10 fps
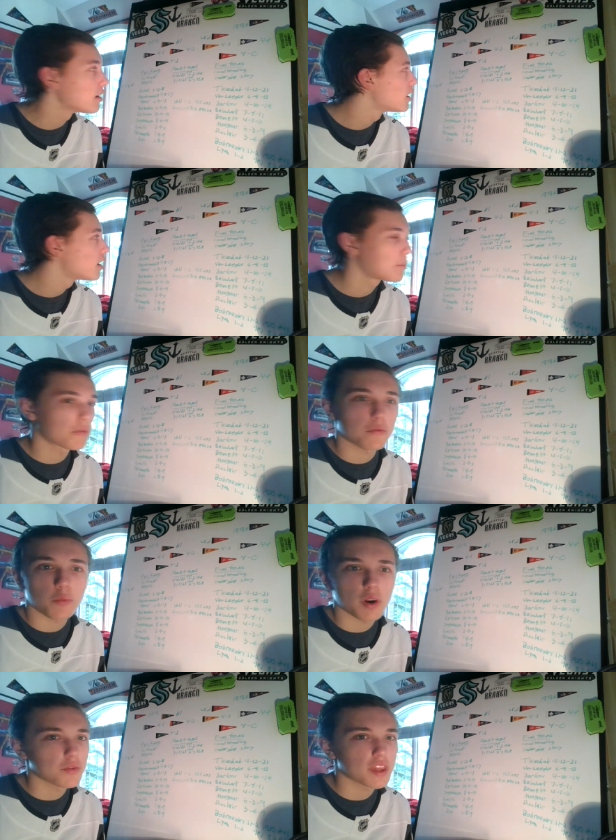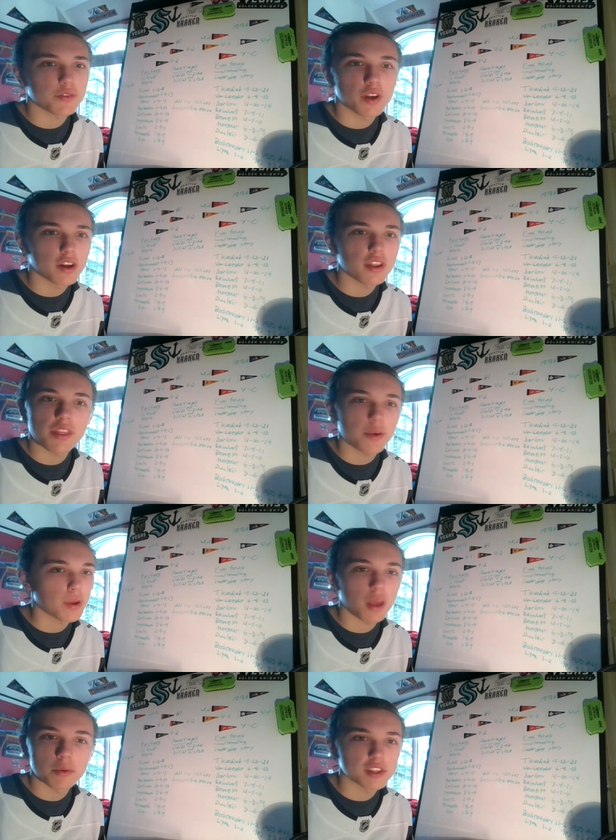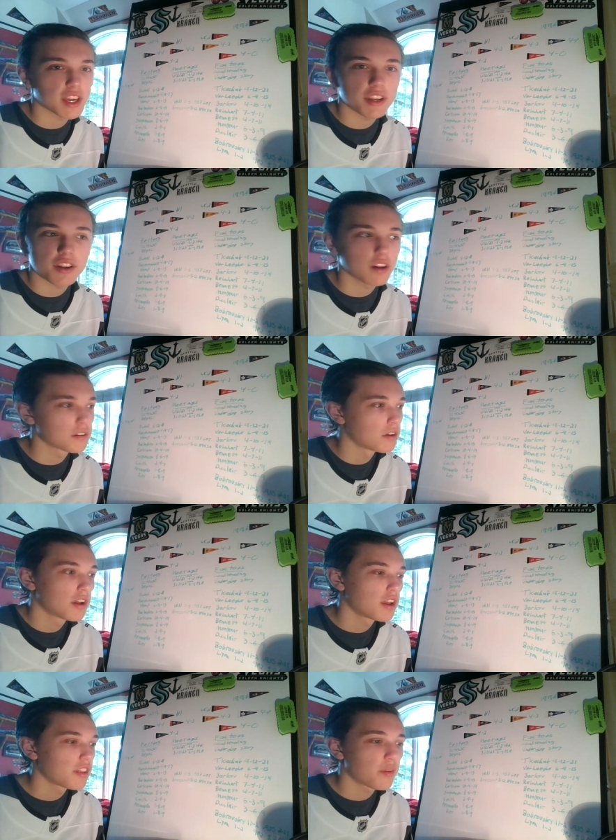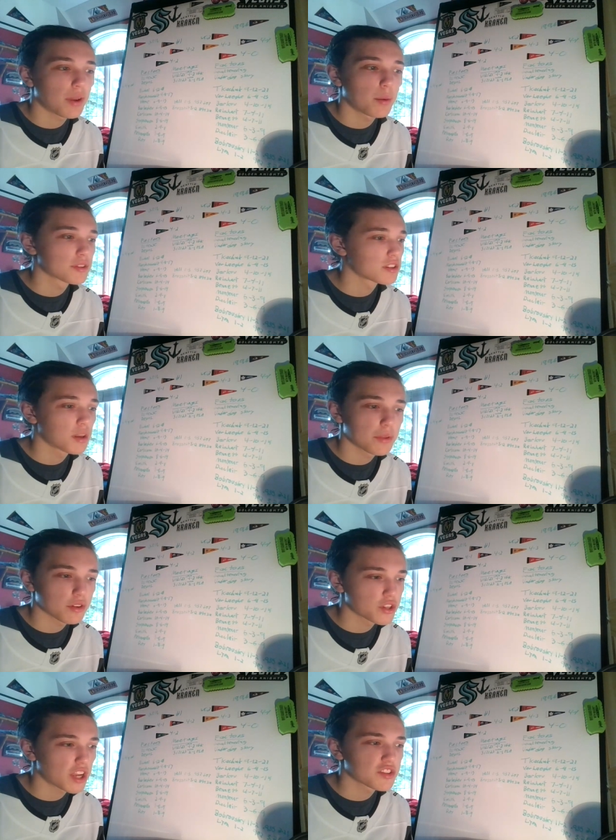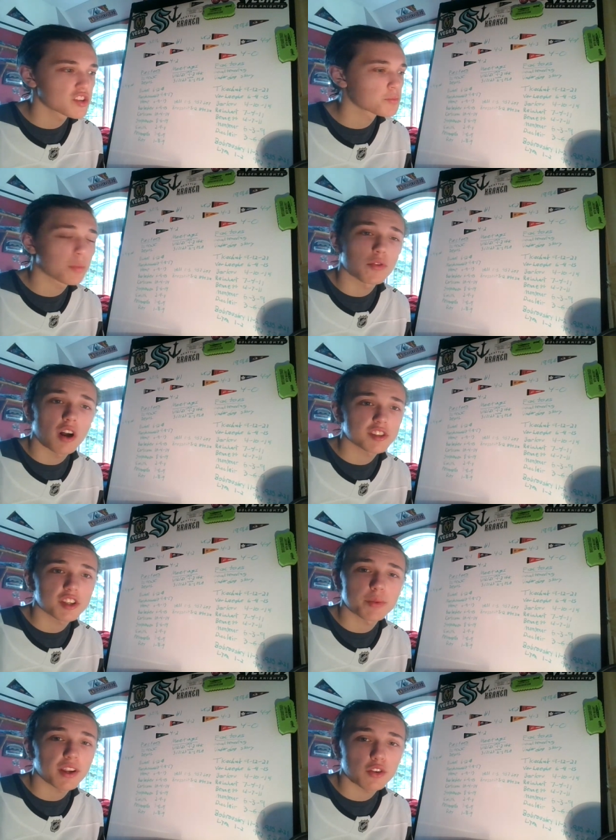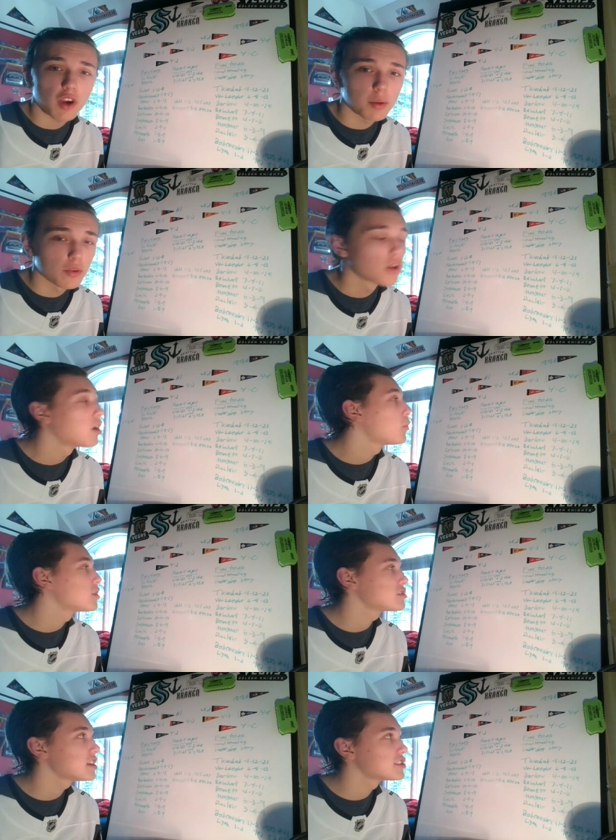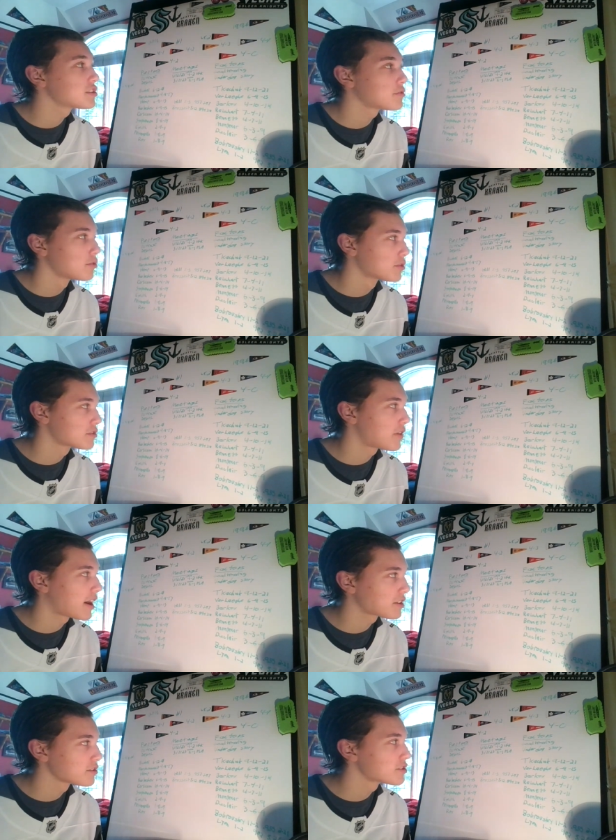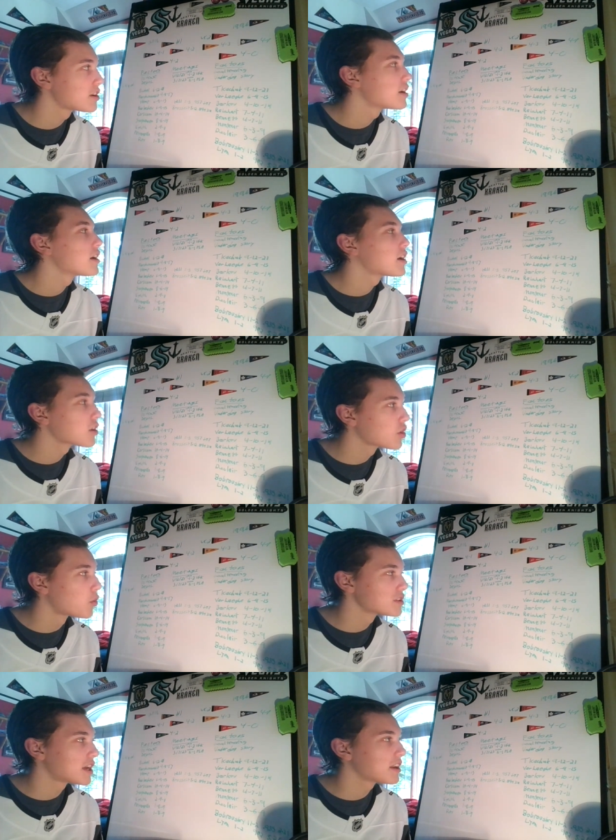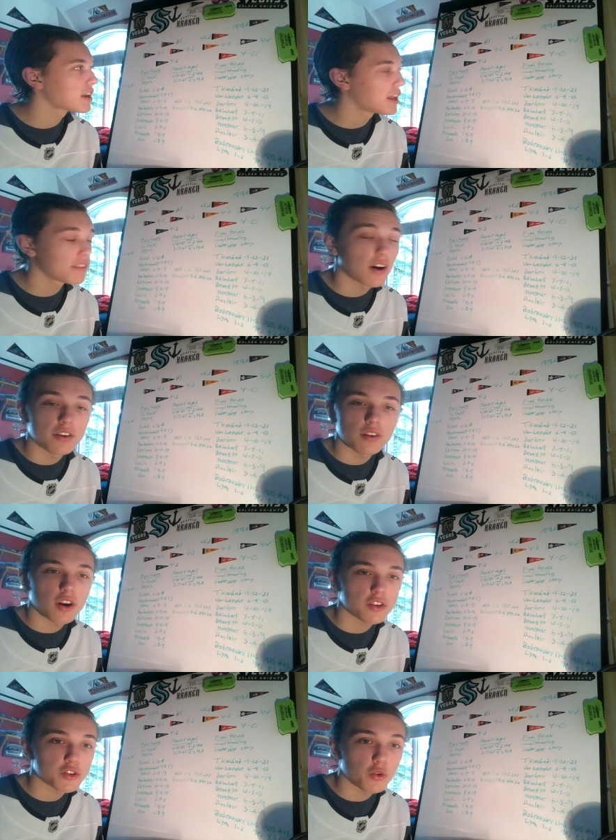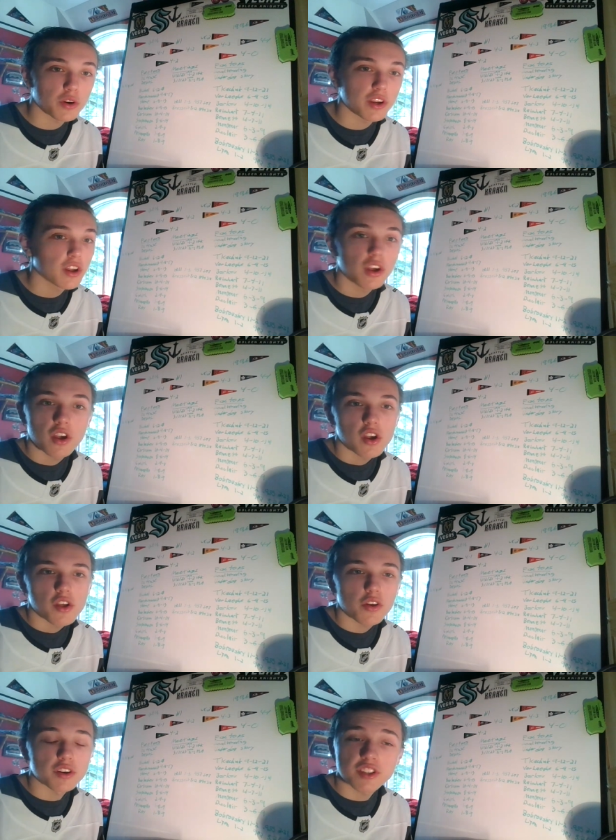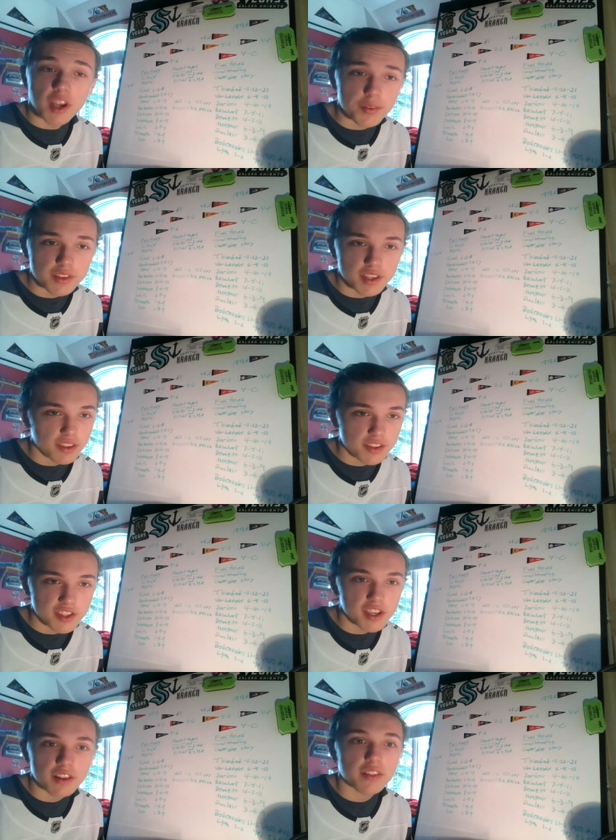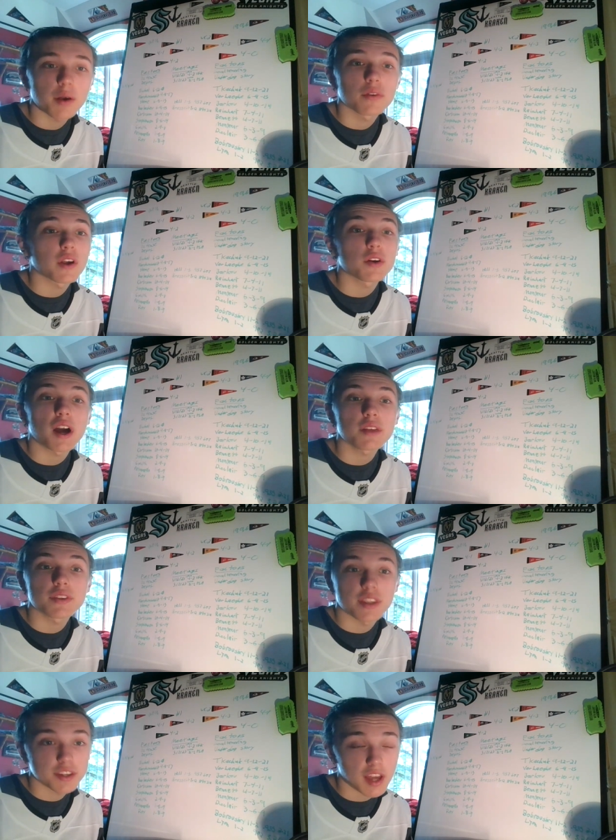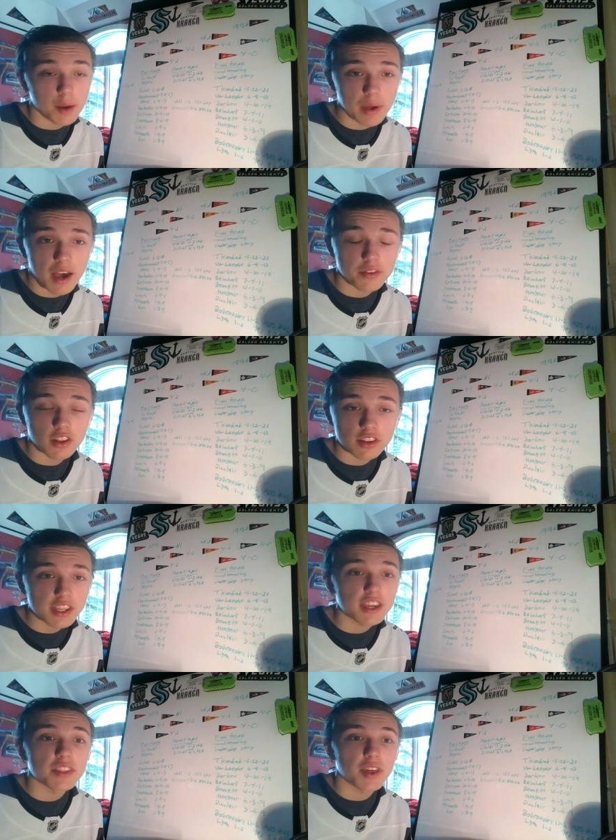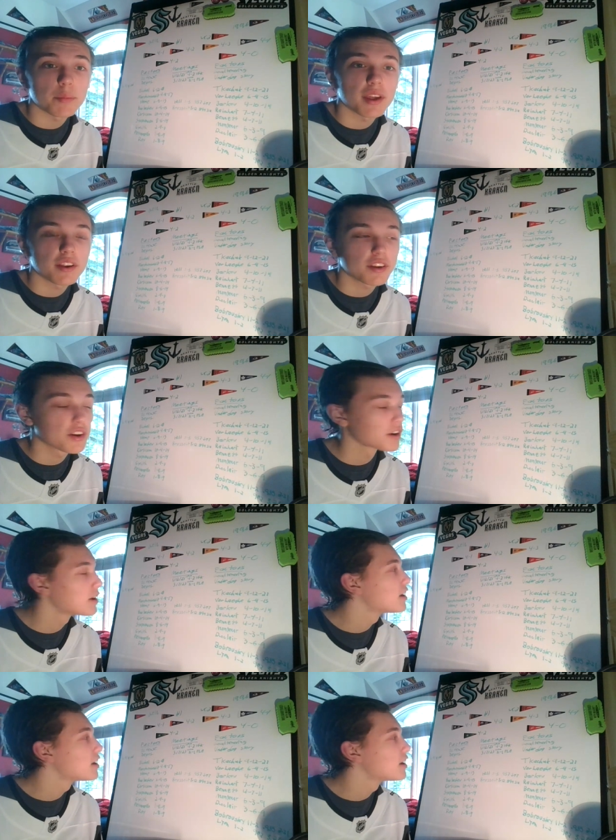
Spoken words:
But whatever they've done, they've been able to get it done. They've been able to limit their chances. Bobrovsky's been incredible, which leads into Florida's factors, goaltending, and the underdog story. They're a 17th seed. They're not even the top half of the league, and they made it here.